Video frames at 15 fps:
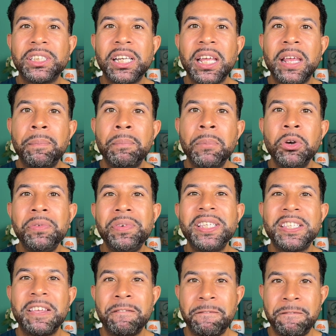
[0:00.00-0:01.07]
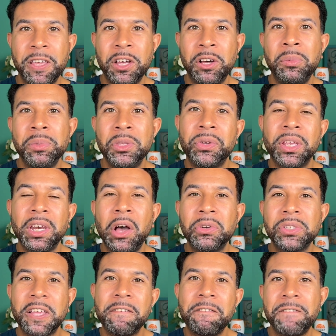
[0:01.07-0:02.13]
in movies and film, you can host
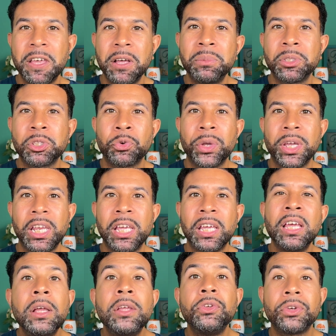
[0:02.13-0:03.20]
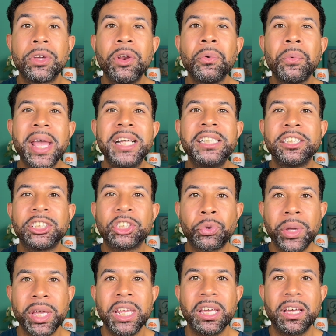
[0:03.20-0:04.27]
a film screening. You can arrange a
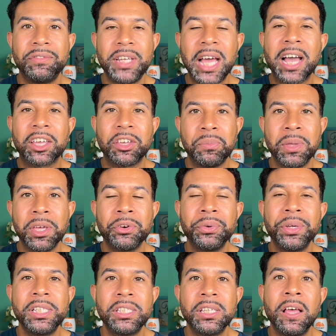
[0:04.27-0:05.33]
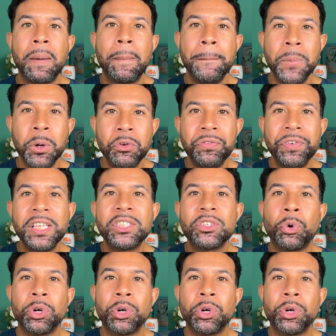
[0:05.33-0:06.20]
screening of documentaries, movies, or